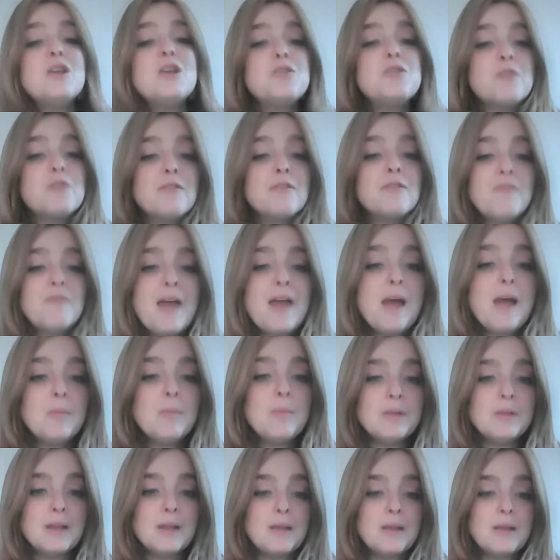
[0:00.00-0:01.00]
Your
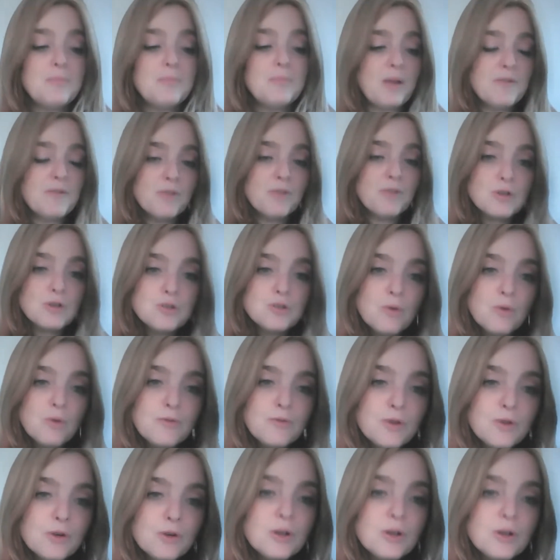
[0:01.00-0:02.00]
family, by virtue
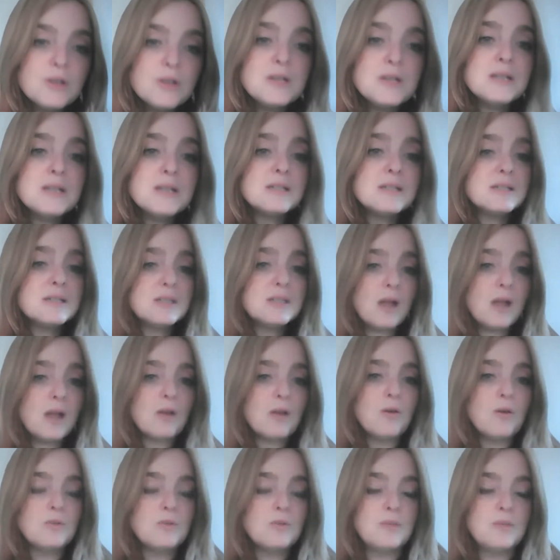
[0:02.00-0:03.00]
of your goodness, is
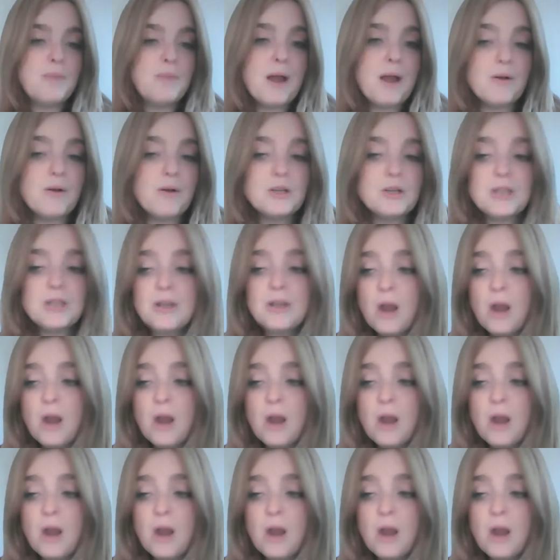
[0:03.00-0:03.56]
not going to perish.